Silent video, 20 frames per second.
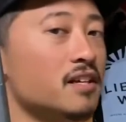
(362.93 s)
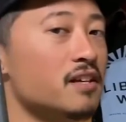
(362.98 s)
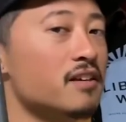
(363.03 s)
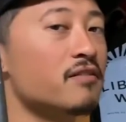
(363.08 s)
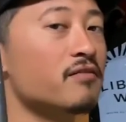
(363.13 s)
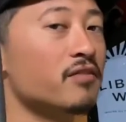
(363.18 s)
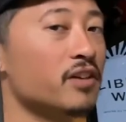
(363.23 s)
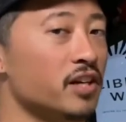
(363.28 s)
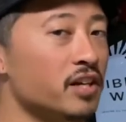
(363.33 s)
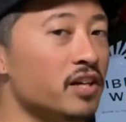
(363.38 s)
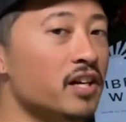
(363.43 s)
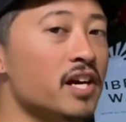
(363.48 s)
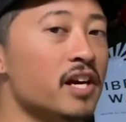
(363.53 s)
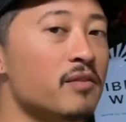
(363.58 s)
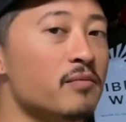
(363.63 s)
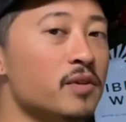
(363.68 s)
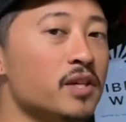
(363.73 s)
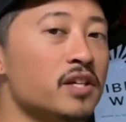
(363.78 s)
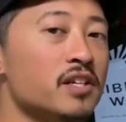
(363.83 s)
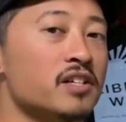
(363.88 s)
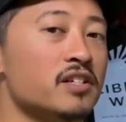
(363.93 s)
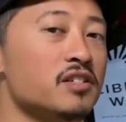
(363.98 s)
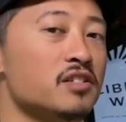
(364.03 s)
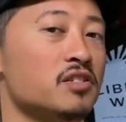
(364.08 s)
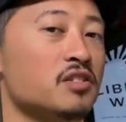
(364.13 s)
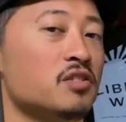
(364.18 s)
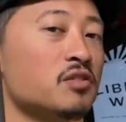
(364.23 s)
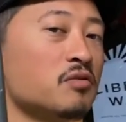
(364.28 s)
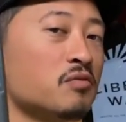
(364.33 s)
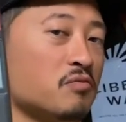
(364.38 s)
Fahrenheit
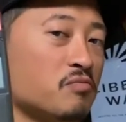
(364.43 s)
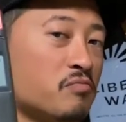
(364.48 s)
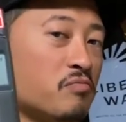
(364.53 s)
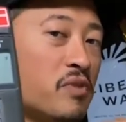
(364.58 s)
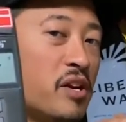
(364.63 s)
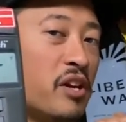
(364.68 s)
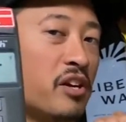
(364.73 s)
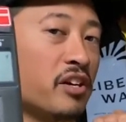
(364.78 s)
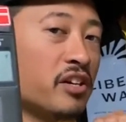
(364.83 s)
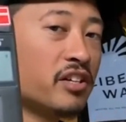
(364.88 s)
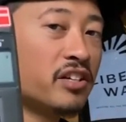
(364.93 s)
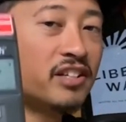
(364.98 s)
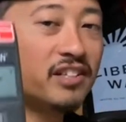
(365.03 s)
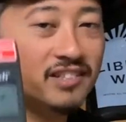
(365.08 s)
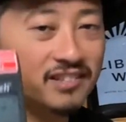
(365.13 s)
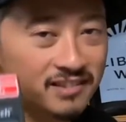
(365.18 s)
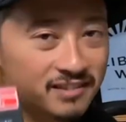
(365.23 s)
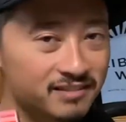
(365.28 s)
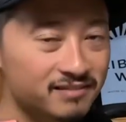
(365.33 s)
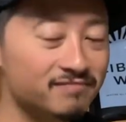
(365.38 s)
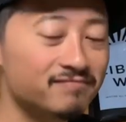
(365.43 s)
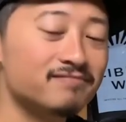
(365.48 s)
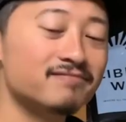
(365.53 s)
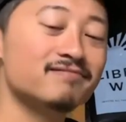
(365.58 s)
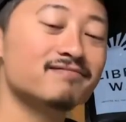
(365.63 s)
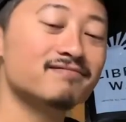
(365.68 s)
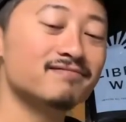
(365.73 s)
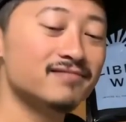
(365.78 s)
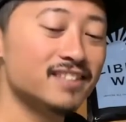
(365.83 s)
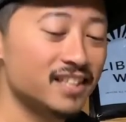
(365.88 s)
because America.
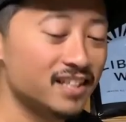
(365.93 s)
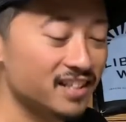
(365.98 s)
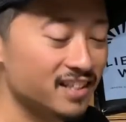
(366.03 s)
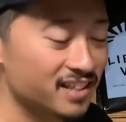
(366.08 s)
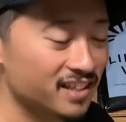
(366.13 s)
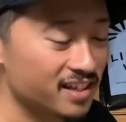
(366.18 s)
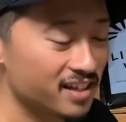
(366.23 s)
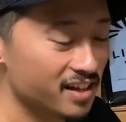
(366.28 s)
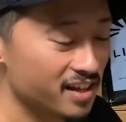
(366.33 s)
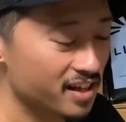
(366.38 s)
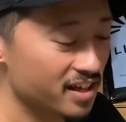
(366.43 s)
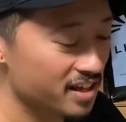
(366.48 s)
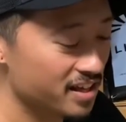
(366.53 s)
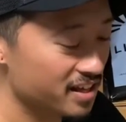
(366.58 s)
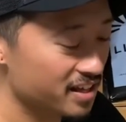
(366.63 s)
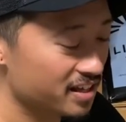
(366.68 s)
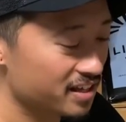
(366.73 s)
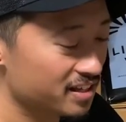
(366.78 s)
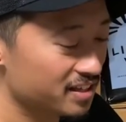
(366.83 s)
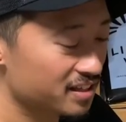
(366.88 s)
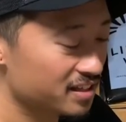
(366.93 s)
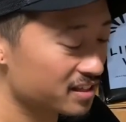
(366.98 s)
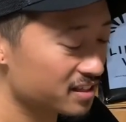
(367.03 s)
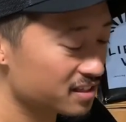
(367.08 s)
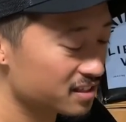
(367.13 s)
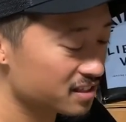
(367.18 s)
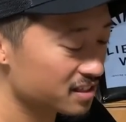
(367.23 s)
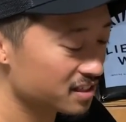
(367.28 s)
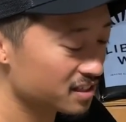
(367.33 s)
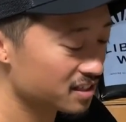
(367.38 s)

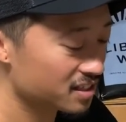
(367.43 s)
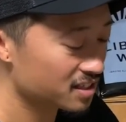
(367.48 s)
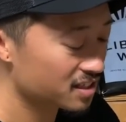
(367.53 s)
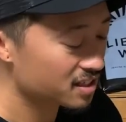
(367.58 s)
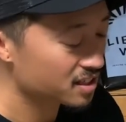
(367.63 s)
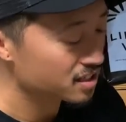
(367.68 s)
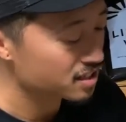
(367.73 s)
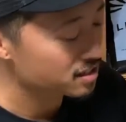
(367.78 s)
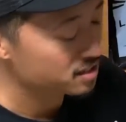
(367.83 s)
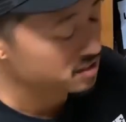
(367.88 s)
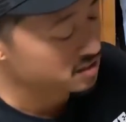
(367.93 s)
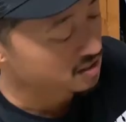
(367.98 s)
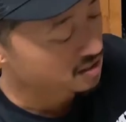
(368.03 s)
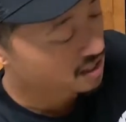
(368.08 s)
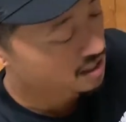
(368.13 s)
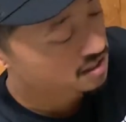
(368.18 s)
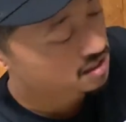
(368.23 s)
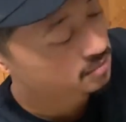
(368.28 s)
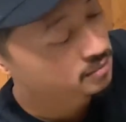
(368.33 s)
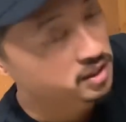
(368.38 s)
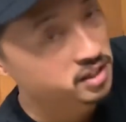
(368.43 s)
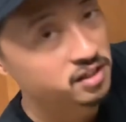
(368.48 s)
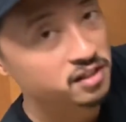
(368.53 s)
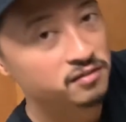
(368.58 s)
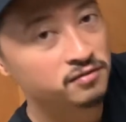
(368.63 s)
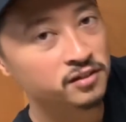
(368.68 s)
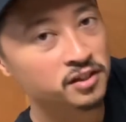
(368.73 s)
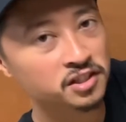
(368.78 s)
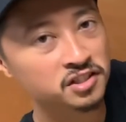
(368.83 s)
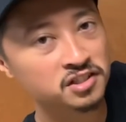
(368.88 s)
And it's got some other
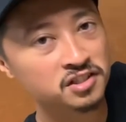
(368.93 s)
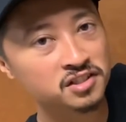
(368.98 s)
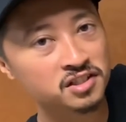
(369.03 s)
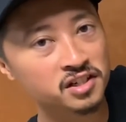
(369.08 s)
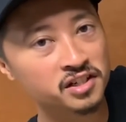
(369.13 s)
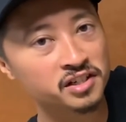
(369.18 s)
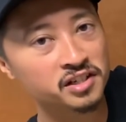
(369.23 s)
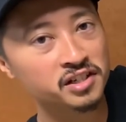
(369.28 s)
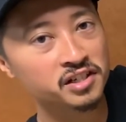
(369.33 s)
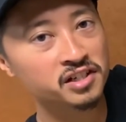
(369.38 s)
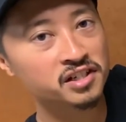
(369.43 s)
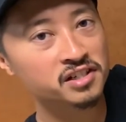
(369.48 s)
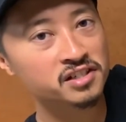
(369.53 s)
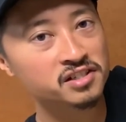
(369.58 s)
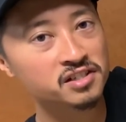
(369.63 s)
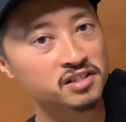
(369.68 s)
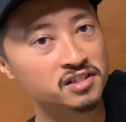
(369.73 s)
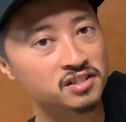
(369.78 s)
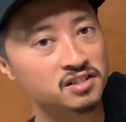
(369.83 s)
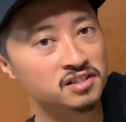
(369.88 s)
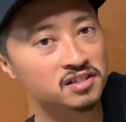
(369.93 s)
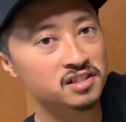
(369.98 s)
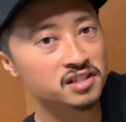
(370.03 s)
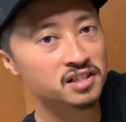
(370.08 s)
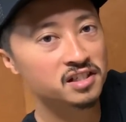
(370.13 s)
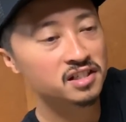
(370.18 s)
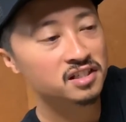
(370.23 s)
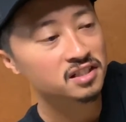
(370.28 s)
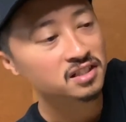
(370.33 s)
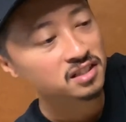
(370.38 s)
functions on here, as you can see.